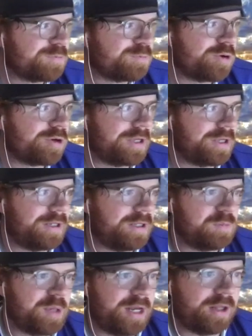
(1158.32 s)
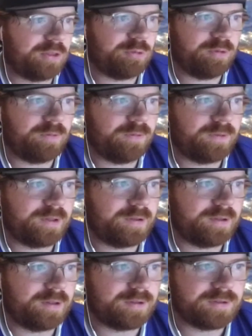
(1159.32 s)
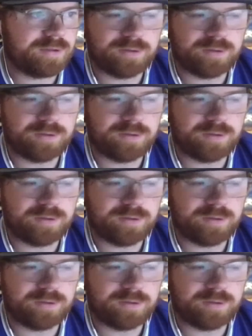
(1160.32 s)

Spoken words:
rookie and he's batting .356.